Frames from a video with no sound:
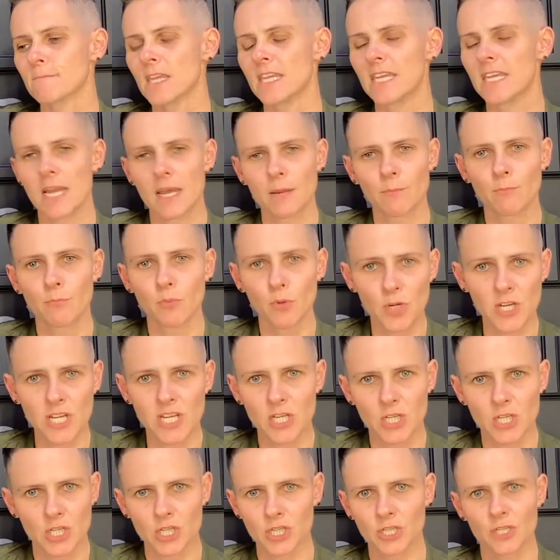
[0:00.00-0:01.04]
it had
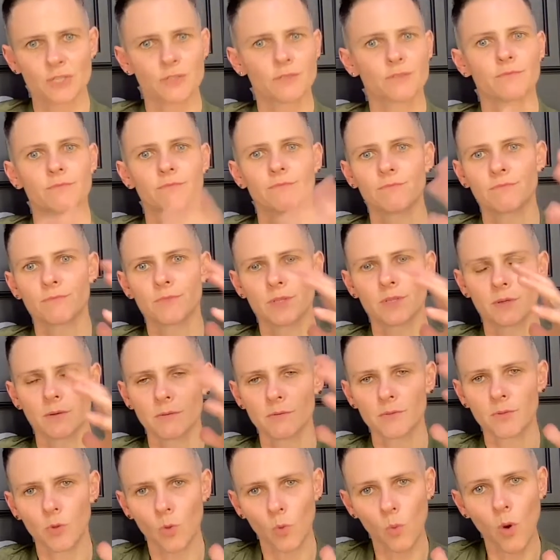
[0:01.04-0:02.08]
breached
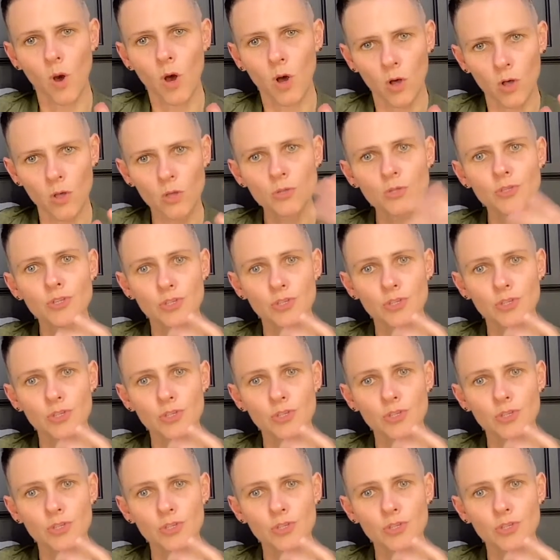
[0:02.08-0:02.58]
the the wall.